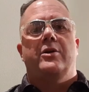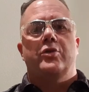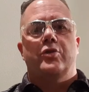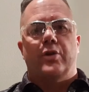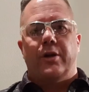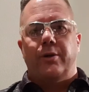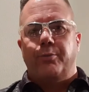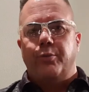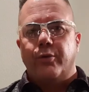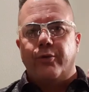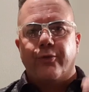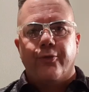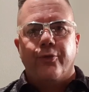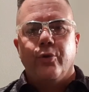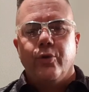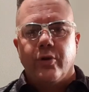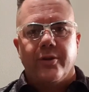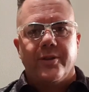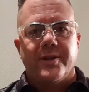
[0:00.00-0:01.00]
Trying to put
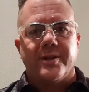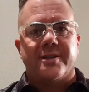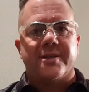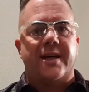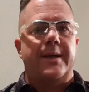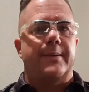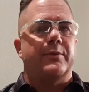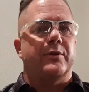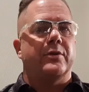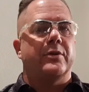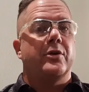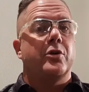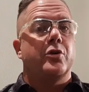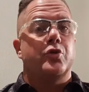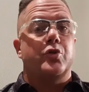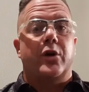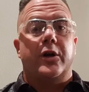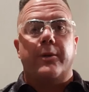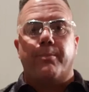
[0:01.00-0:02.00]
food on the table,
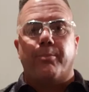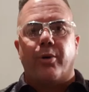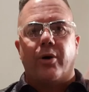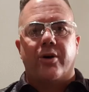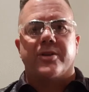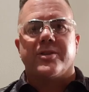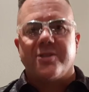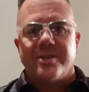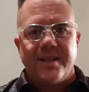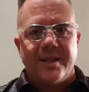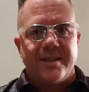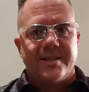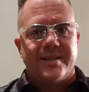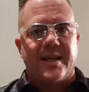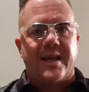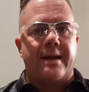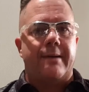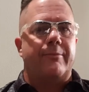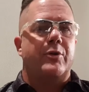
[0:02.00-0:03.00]
trying to pass an
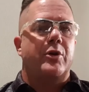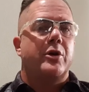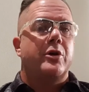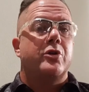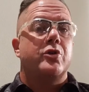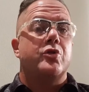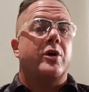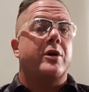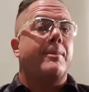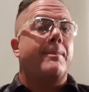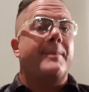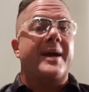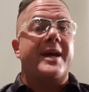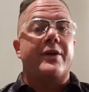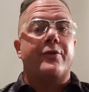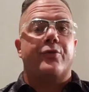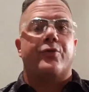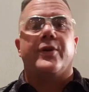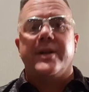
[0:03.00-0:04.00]
exam, trying to
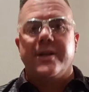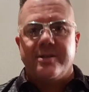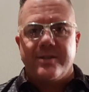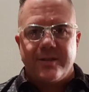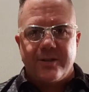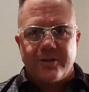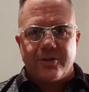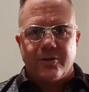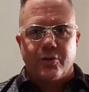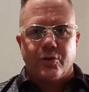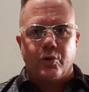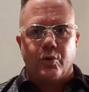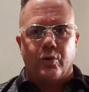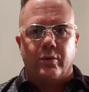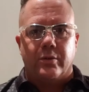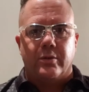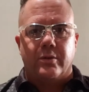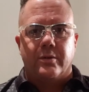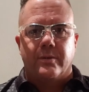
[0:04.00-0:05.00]
make friends at school.
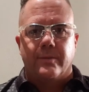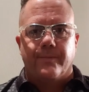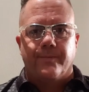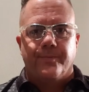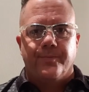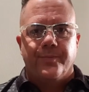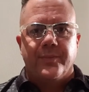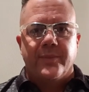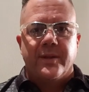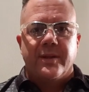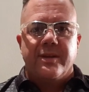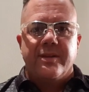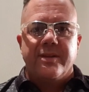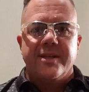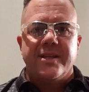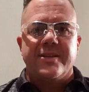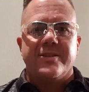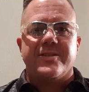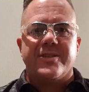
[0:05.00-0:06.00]

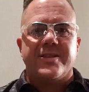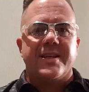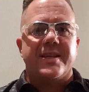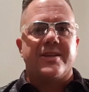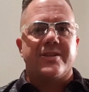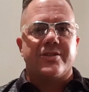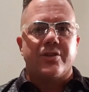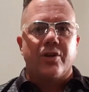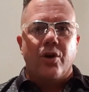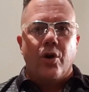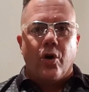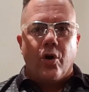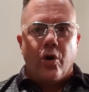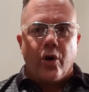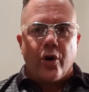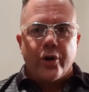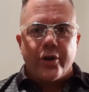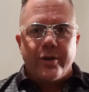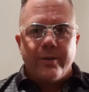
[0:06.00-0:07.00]
These things
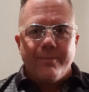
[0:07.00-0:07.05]
are,